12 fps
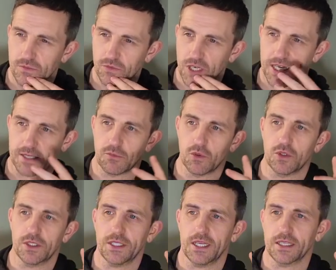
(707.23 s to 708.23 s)

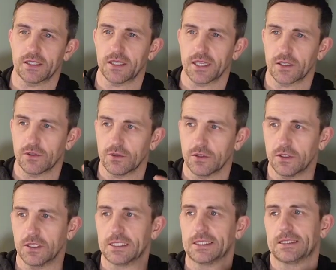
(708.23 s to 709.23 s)
Rannochmore in
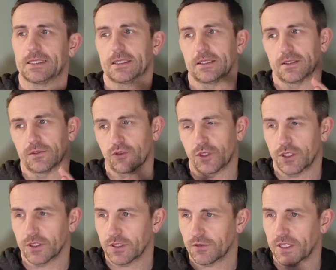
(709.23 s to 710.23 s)
Glencoe, tree
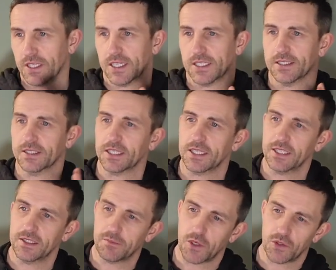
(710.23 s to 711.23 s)
on the right hand
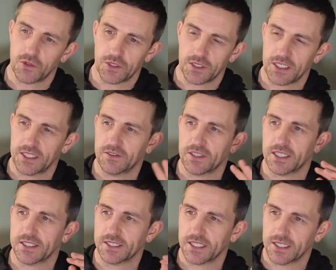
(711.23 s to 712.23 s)
side, mountain on the left
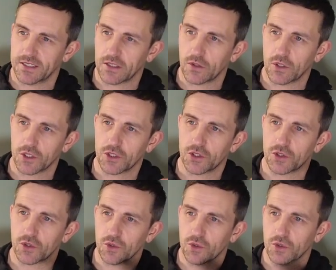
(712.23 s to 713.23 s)
hand side, a lot of
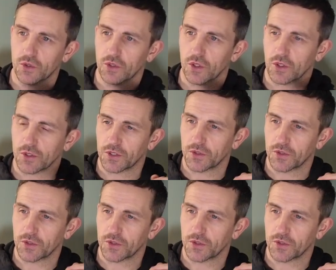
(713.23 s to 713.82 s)
snow on the